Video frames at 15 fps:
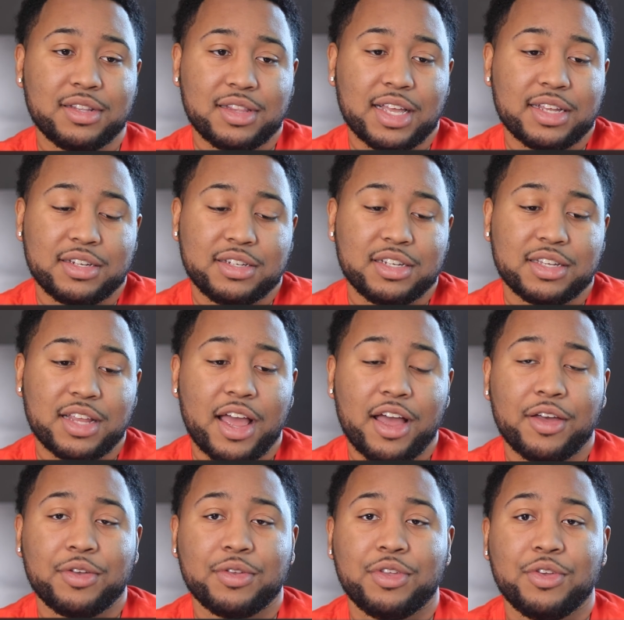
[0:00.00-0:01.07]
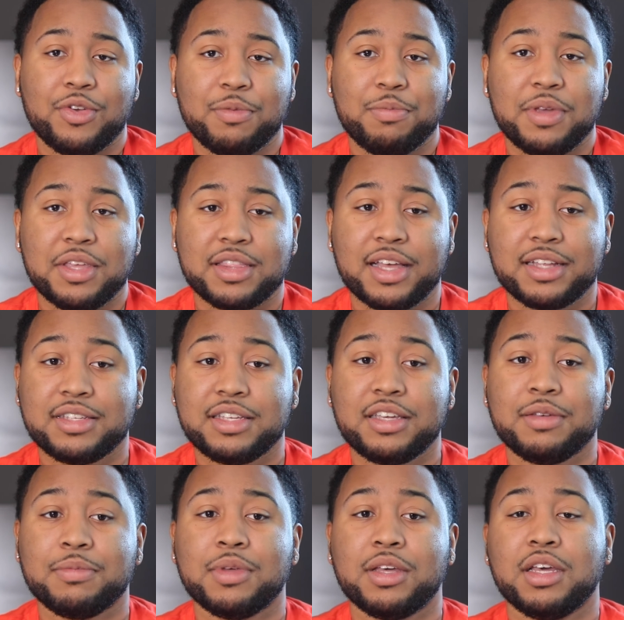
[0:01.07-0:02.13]
That's just how you can beat that
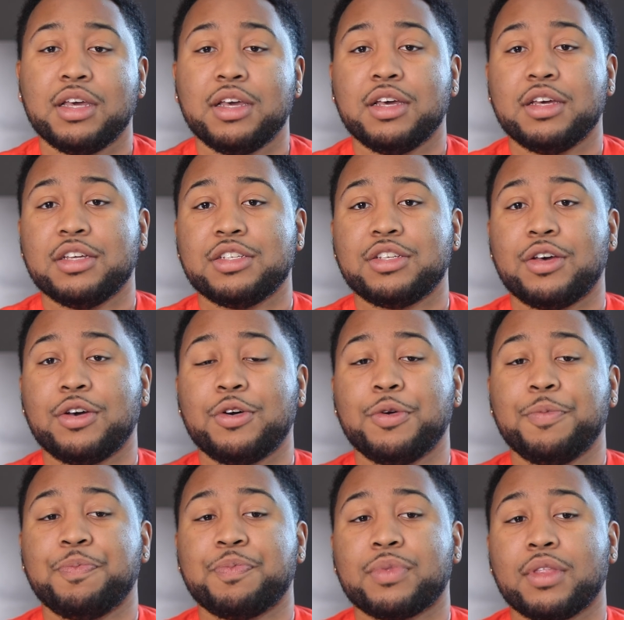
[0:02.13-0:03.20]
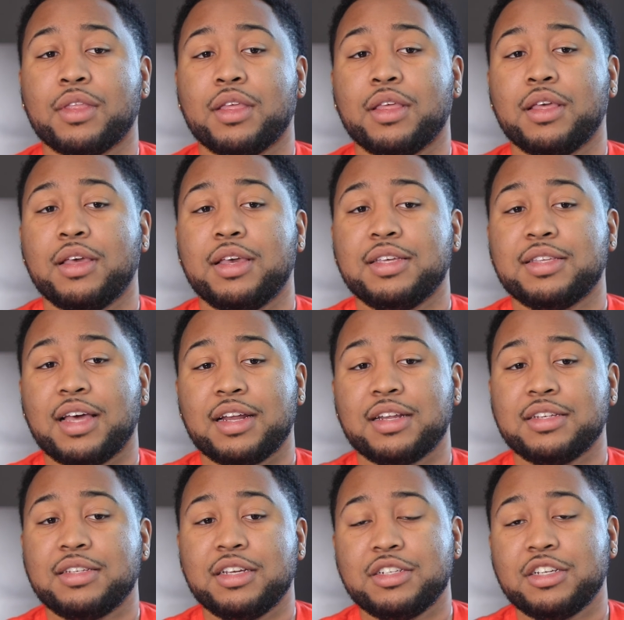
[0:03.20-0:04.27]
team. So he's got a
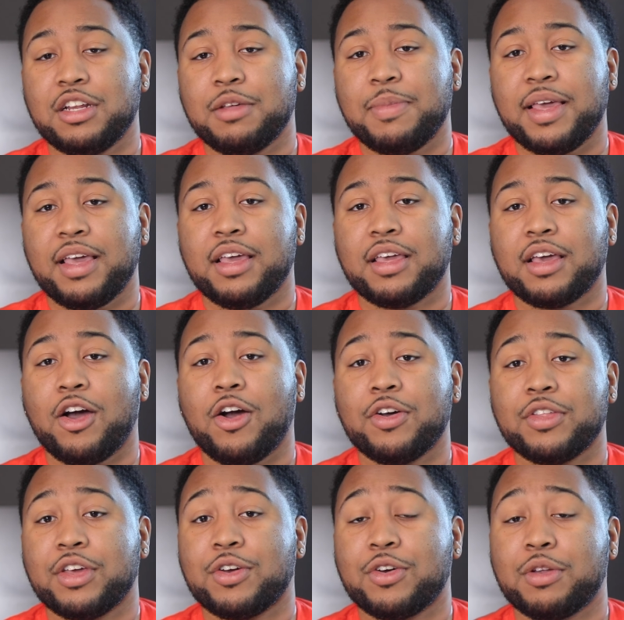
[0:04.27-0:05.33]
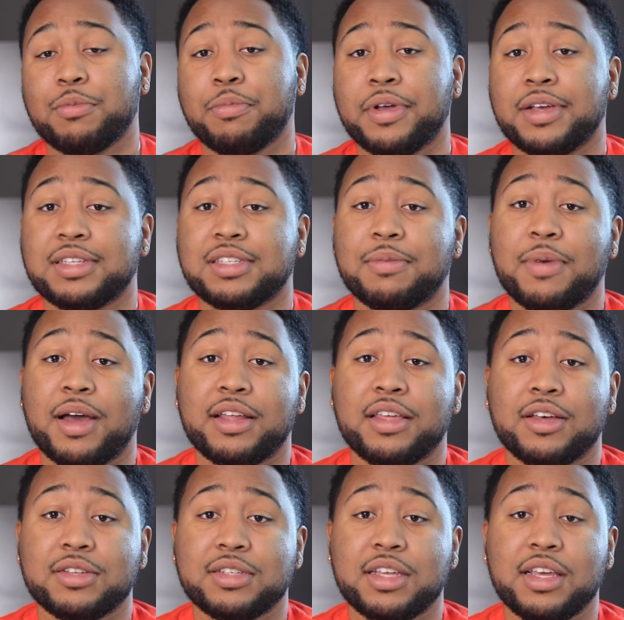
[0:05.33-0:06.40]
decision to make. Are they going to bring somebody
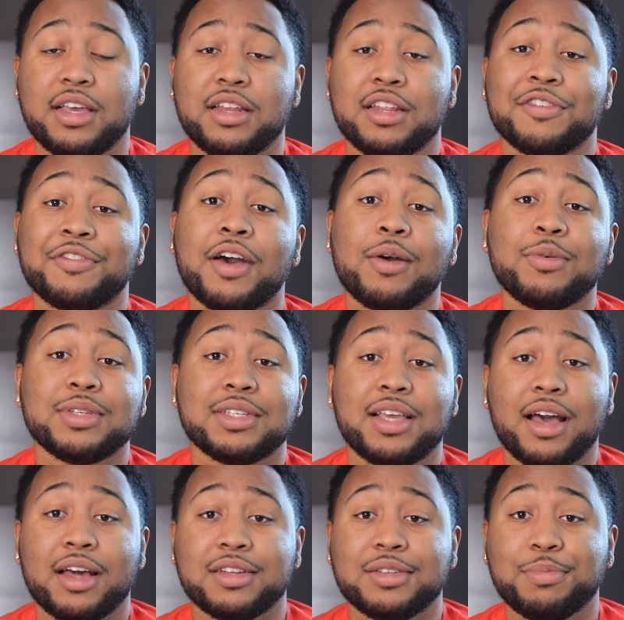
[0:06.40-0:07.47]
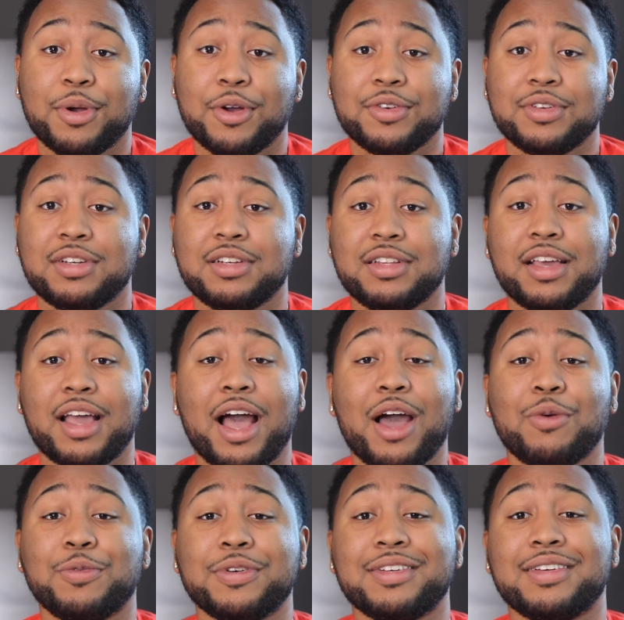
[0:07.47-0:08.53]
else in? If I was Giannis personally,
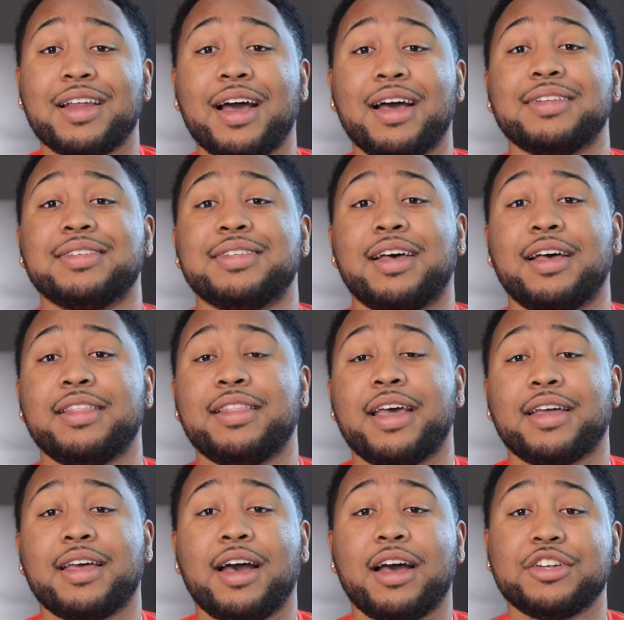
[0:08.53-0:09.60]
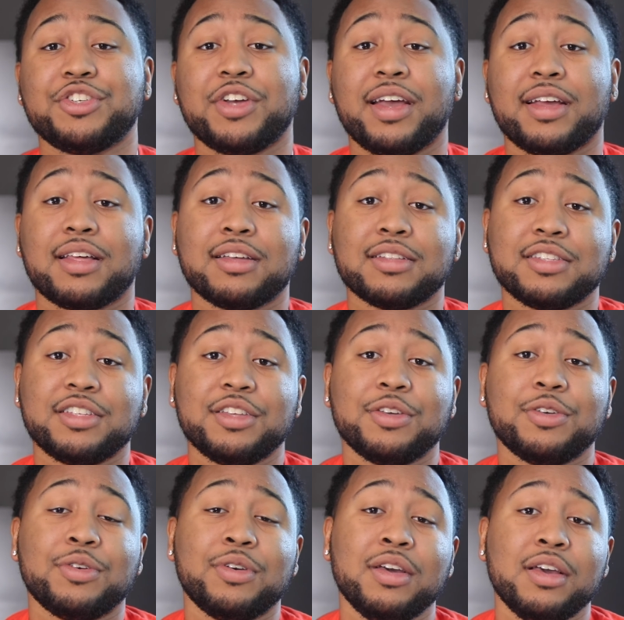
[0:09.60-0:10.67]
I would not sign that contract
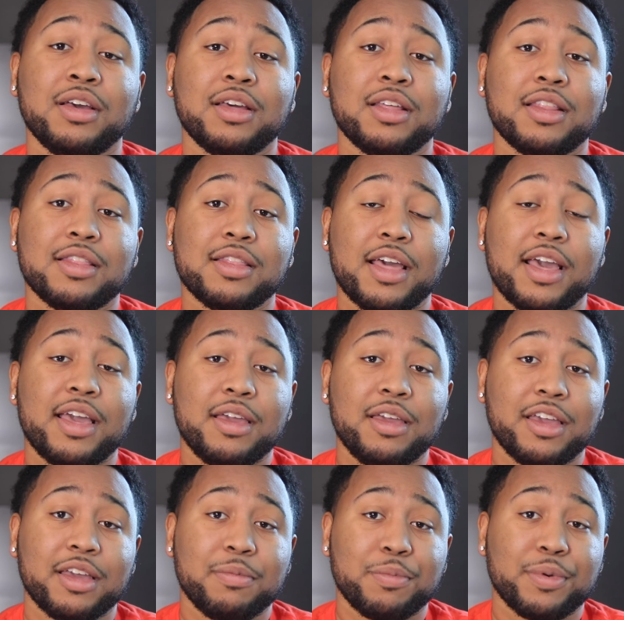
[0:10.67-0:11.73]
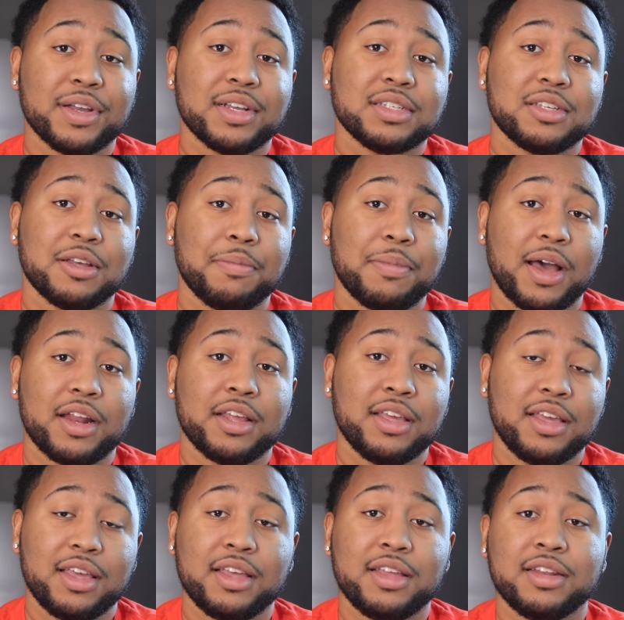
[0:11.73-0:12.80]
until they can bring somebody
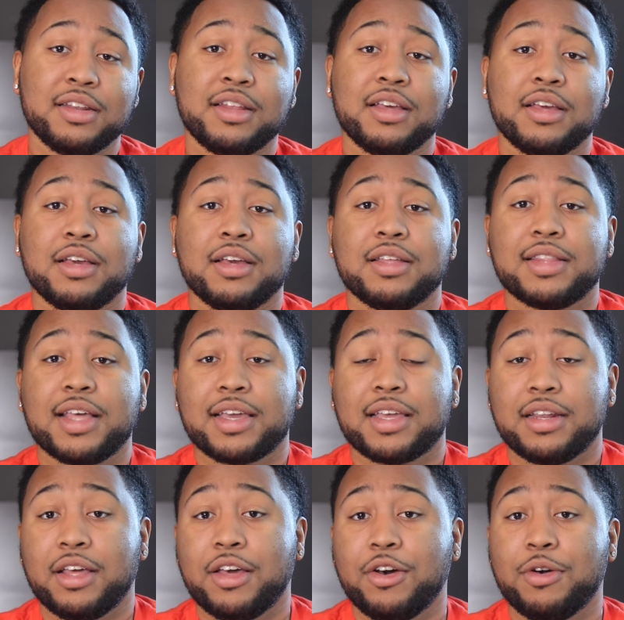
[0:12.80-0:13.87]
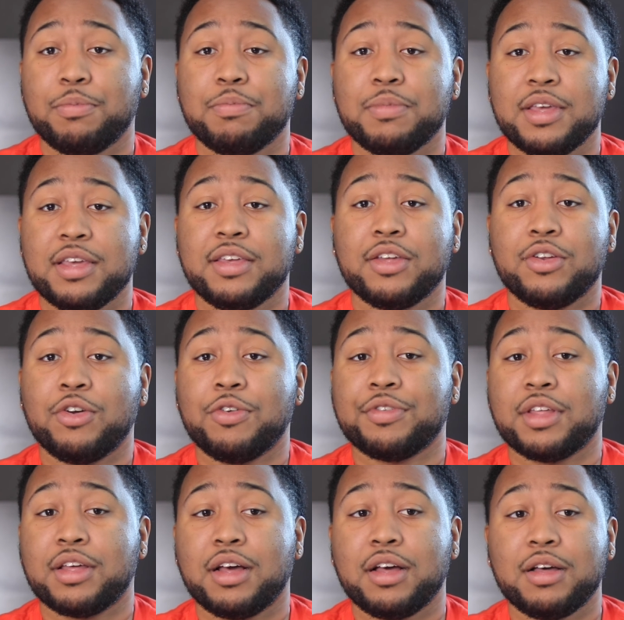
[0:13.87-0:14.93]
in that can help me get over
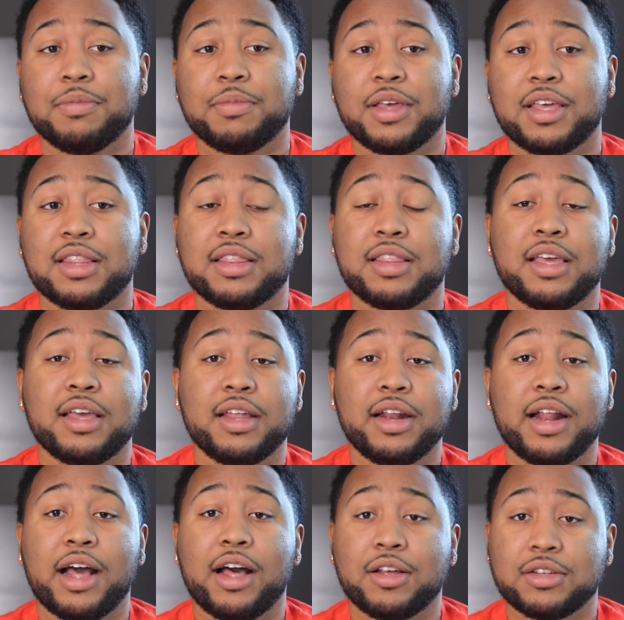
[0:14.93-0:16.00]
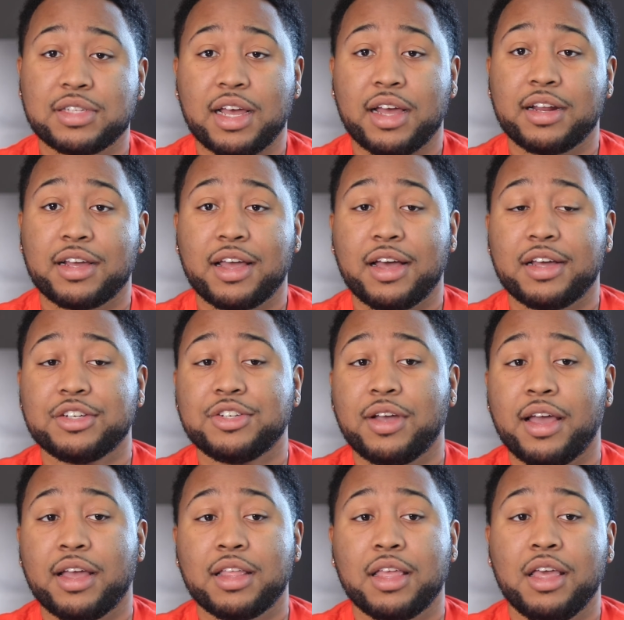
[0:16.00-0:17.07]
the hump, and then I'll sign a
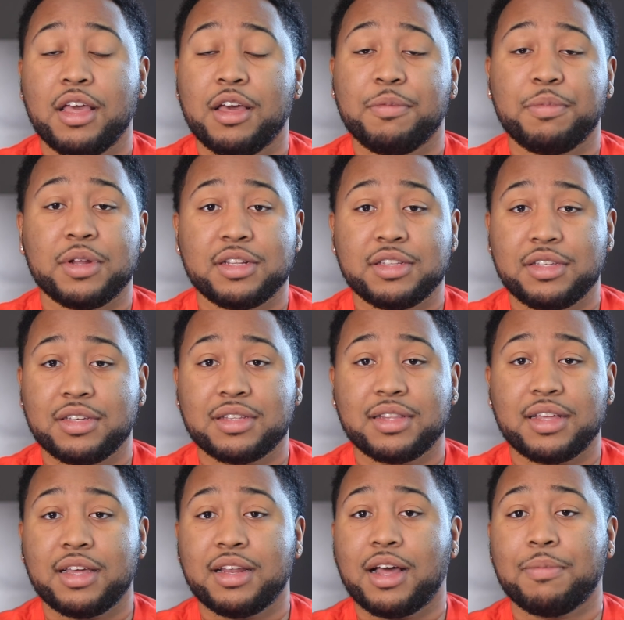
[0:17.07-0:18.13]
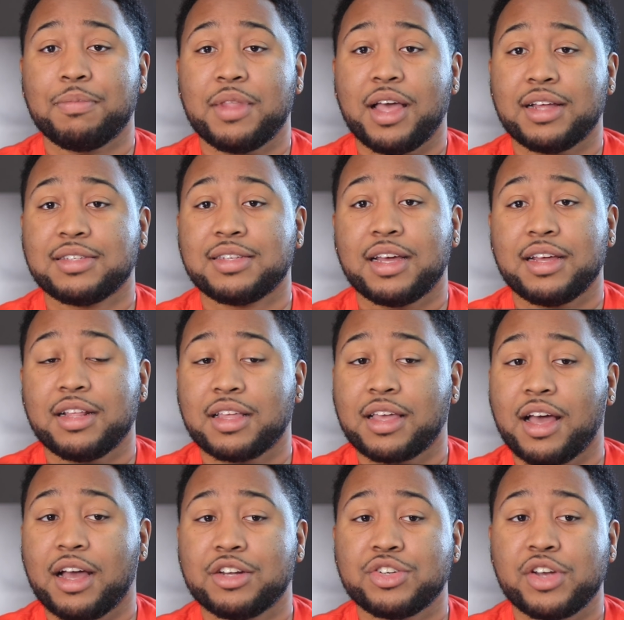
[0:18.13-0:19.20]
contract. But until then, I'm not signing the
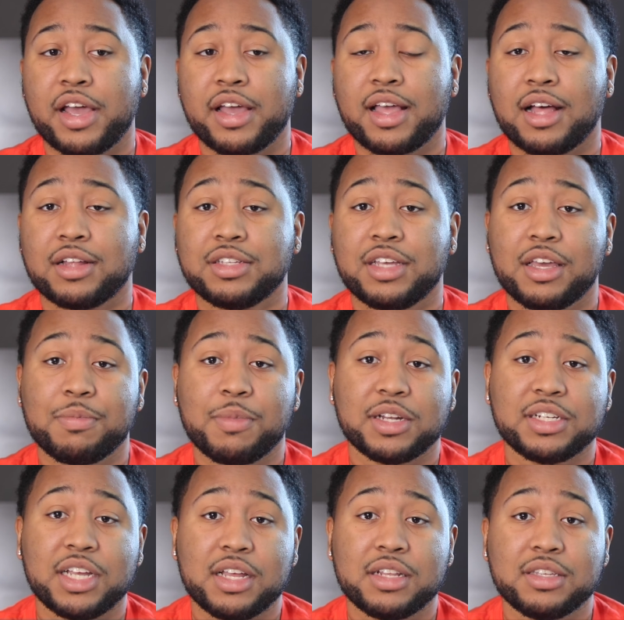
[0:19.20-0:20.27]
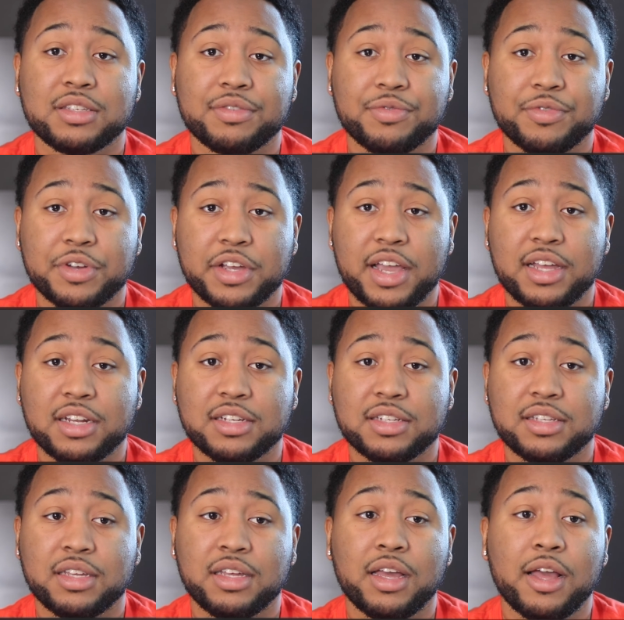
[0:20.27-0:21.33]
contract. I'll take my chances in free
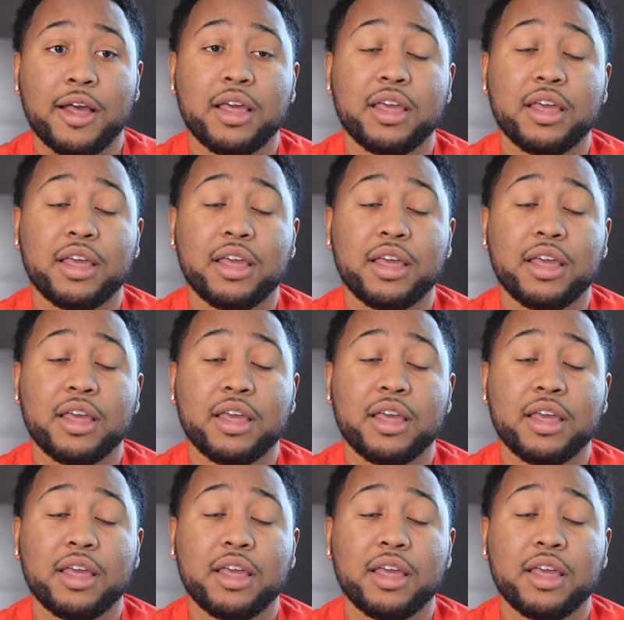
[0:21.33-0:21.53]
agency.